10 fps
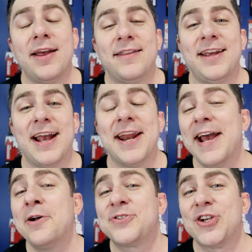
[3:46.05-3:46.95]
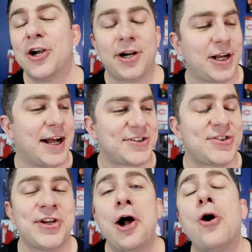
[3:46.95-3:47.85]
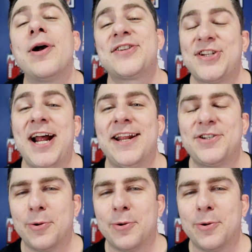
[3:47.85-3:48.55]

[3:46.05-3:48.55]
The announcer got so excited